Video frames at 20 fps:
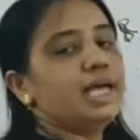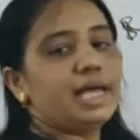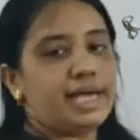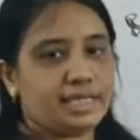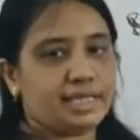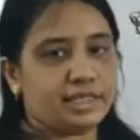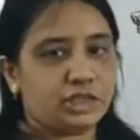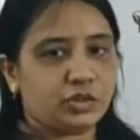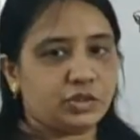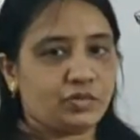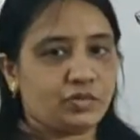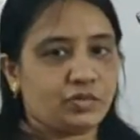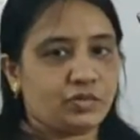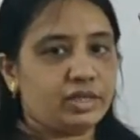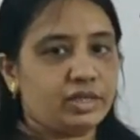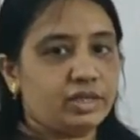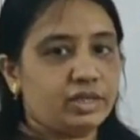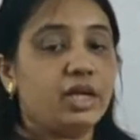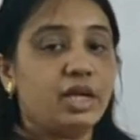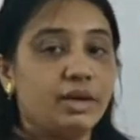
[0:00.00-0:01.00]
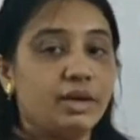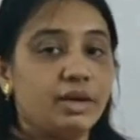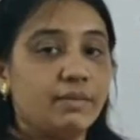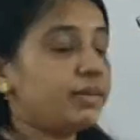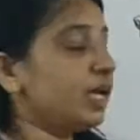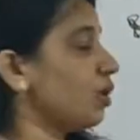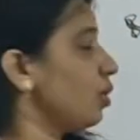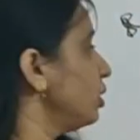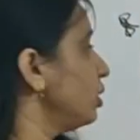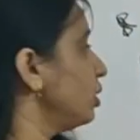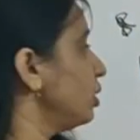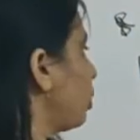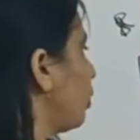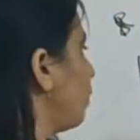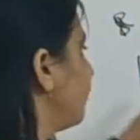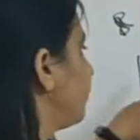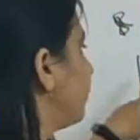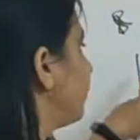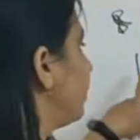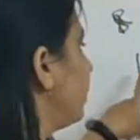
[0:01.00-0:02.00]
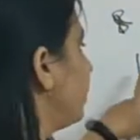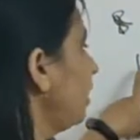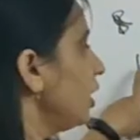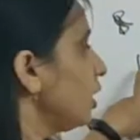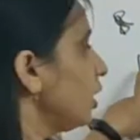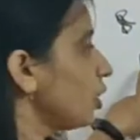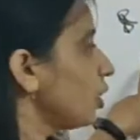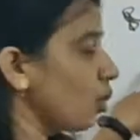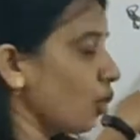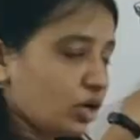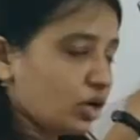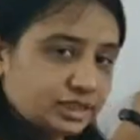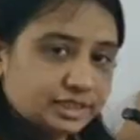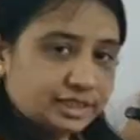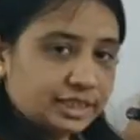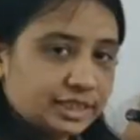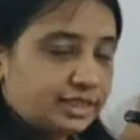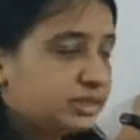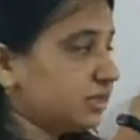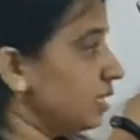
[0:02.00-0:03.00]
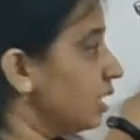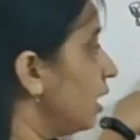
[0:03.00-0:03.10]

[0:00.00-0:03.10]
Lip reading: x square because of the cos x,